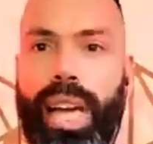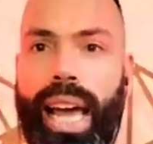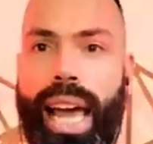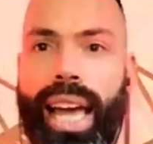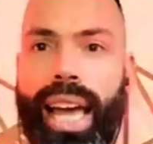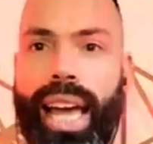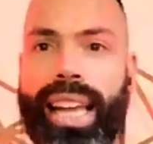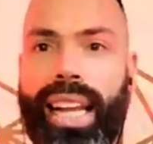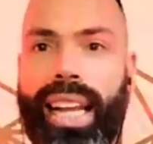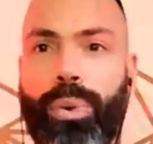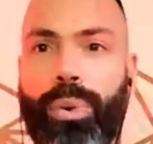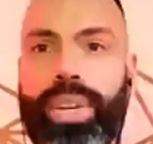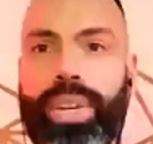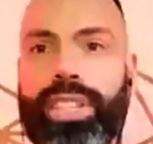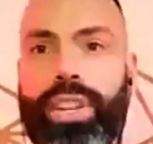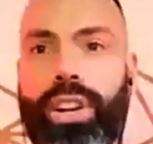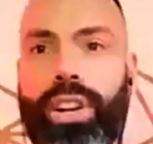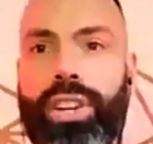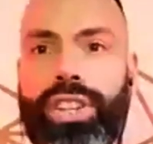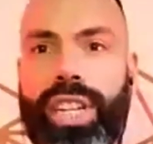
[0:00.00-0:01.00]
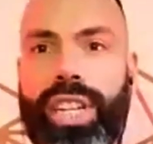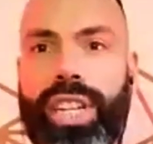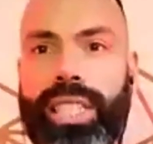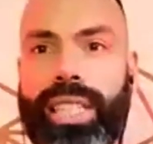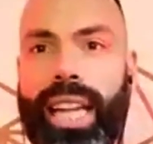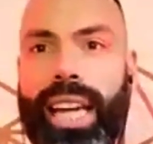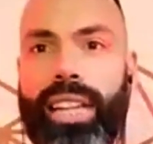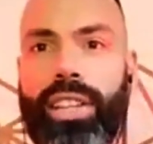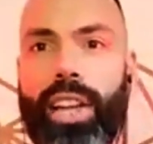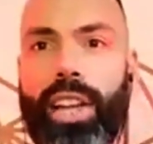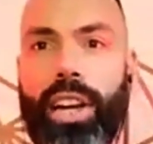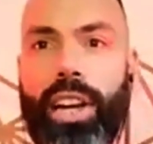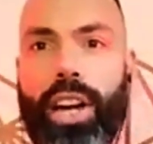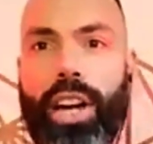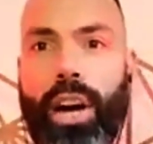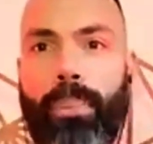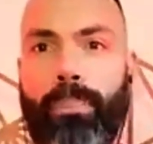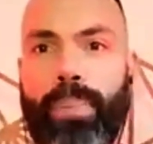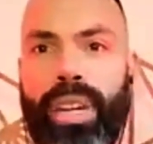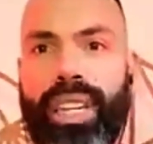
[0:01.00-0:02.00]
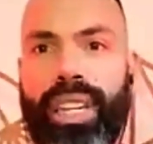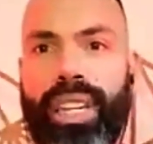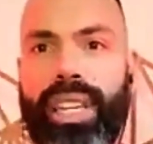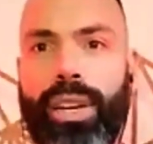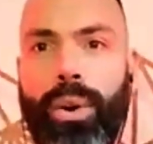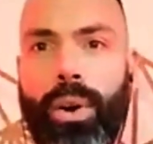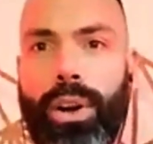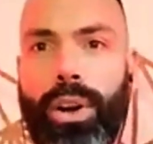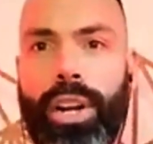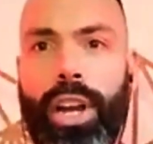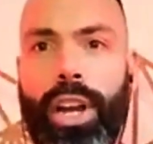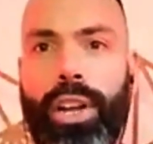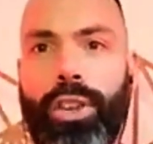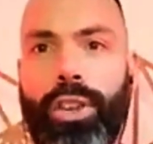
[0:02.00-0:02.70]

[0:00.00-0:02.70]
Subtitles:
LL Research is like the company or the